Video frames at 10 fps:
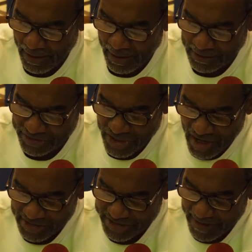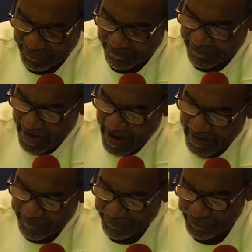In John chapter
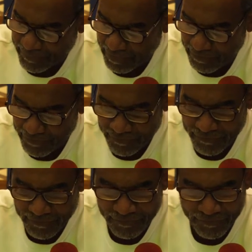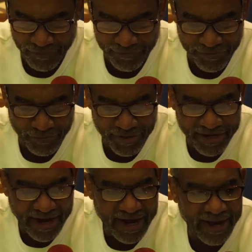5 verse
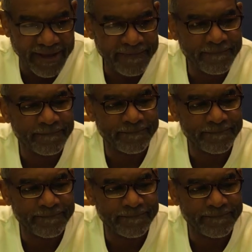39